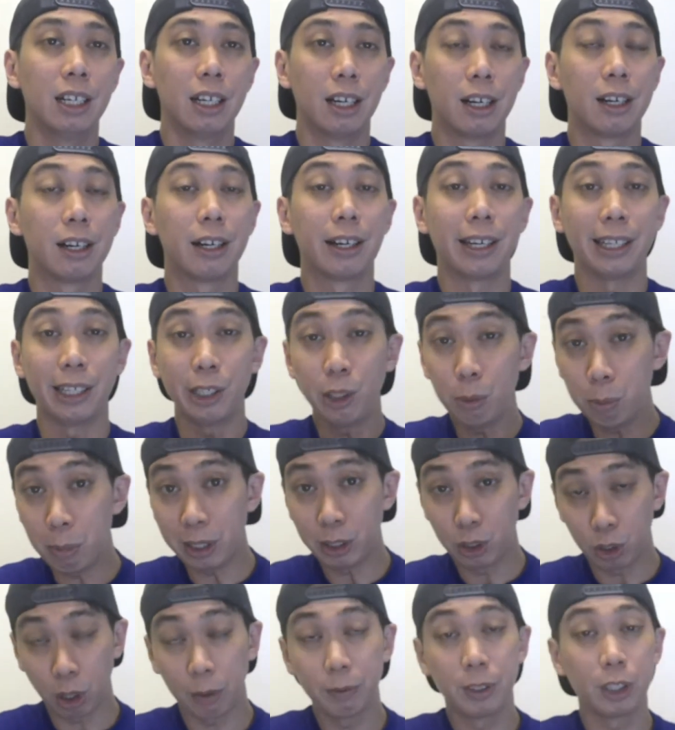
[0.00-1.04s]

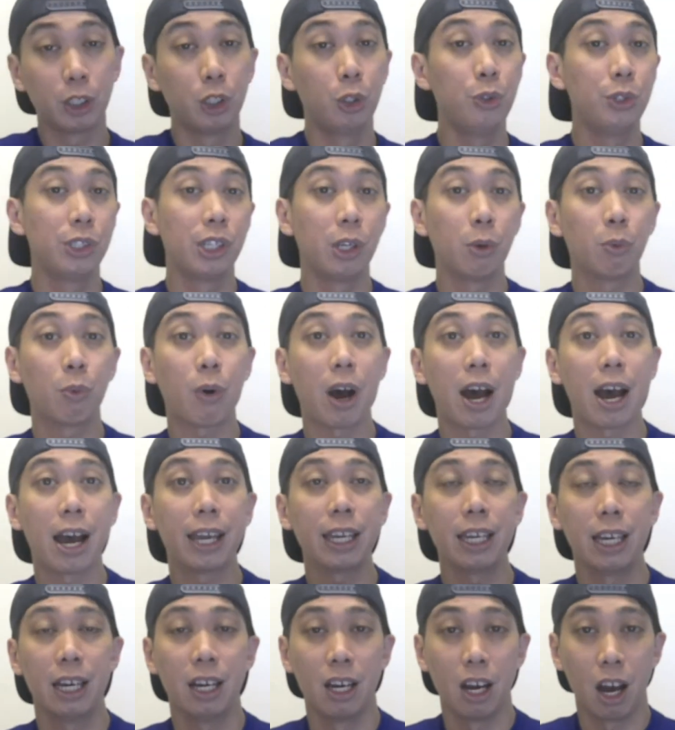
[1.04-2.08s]
earbuds of the
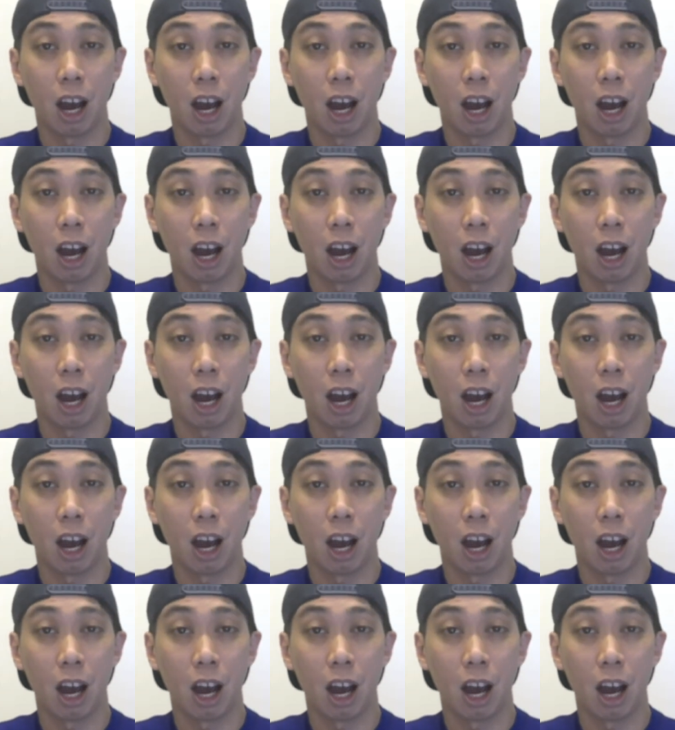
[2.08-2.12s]
Qcy